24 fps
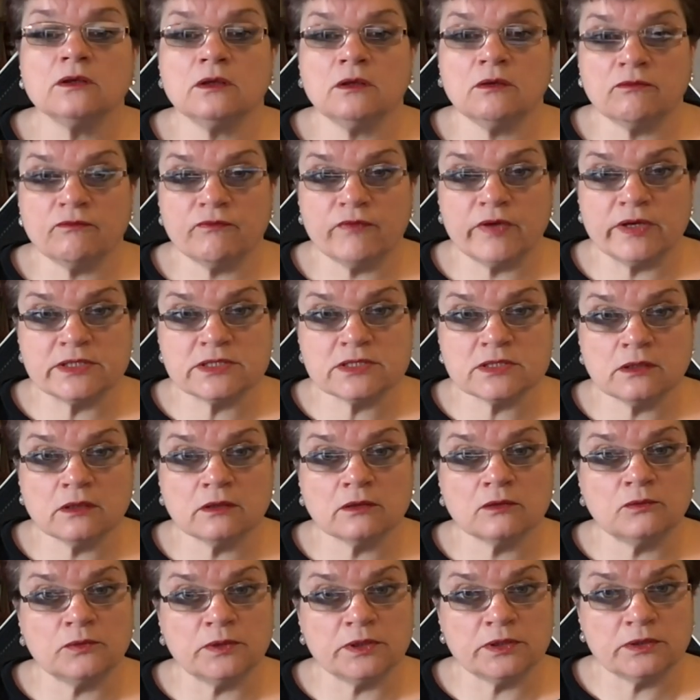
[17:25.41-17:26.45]

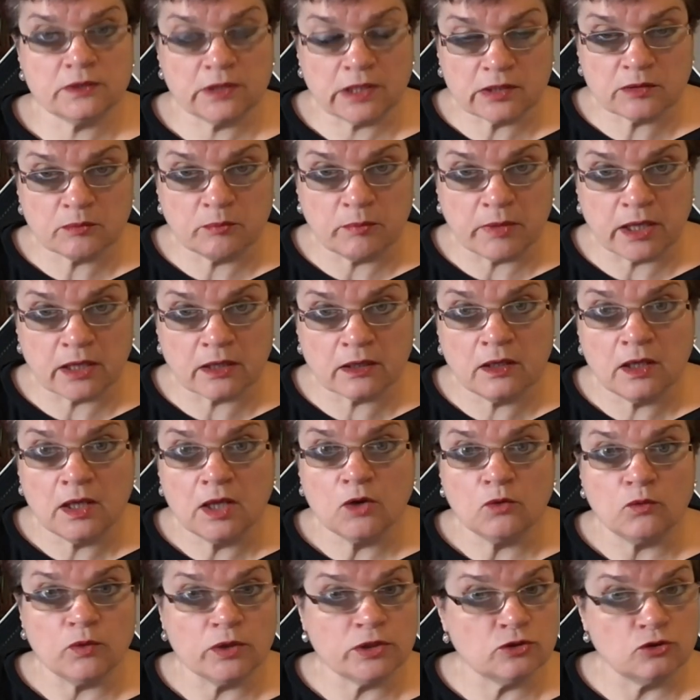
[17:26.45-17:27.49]
investing with Nutmeg
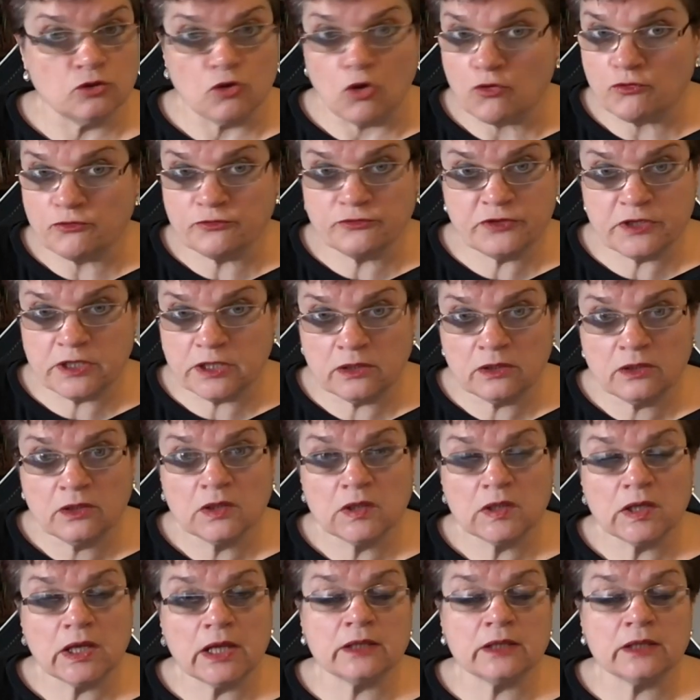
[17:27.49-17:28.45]
with no fee,